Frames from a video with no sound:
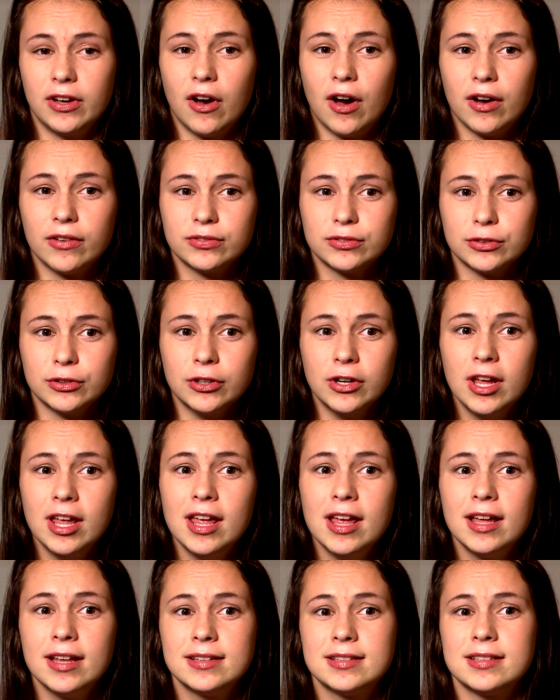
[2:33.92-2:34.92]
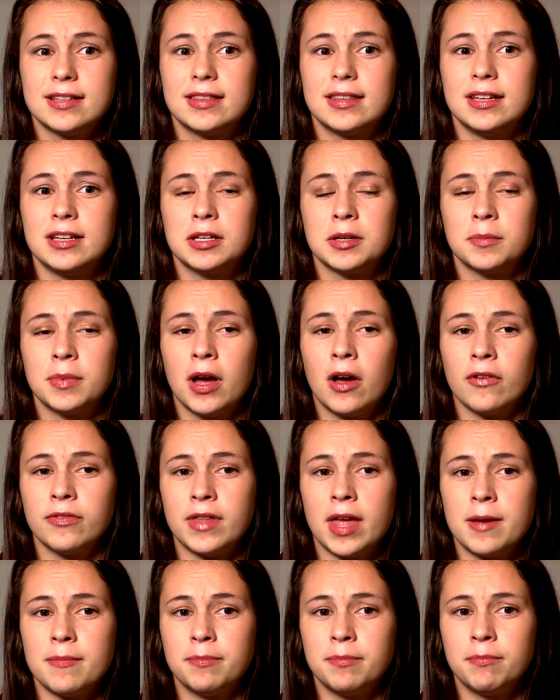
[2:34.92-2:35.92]
awful to think about
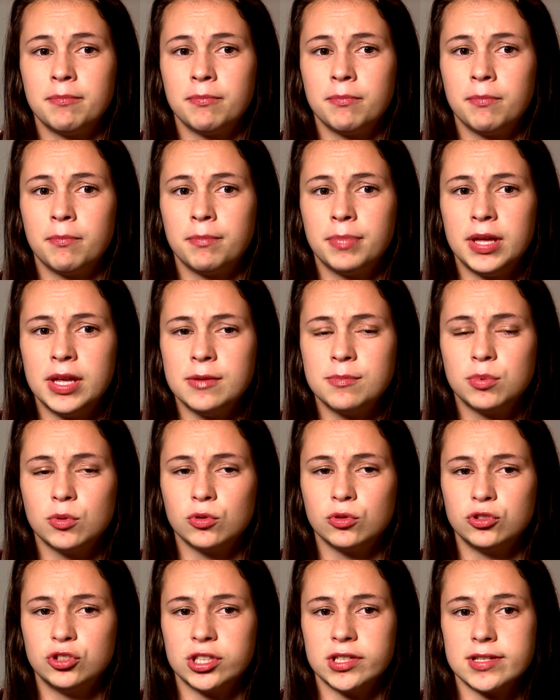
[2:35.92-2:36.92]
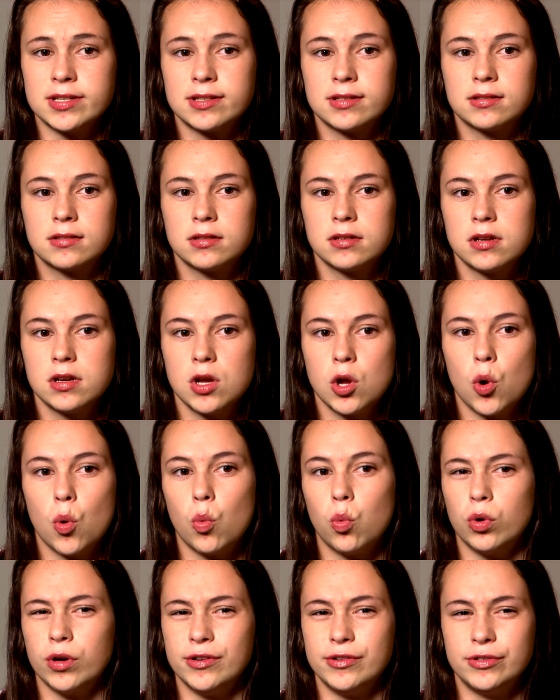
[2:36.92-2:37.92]
that people just
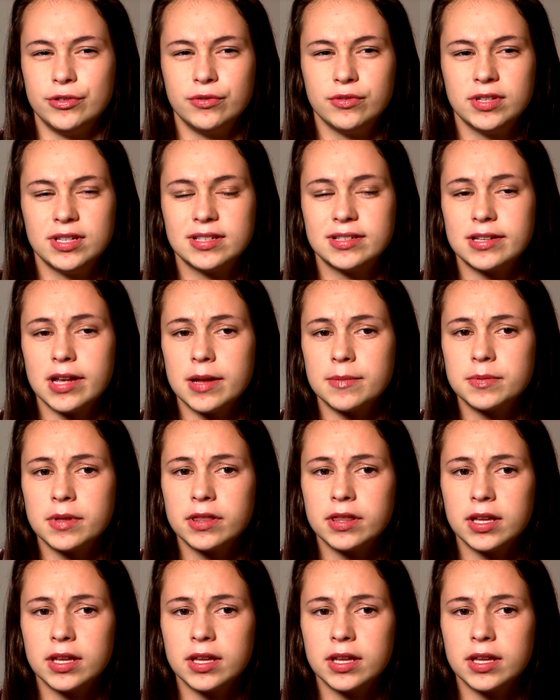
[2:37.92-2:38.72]
would do these type of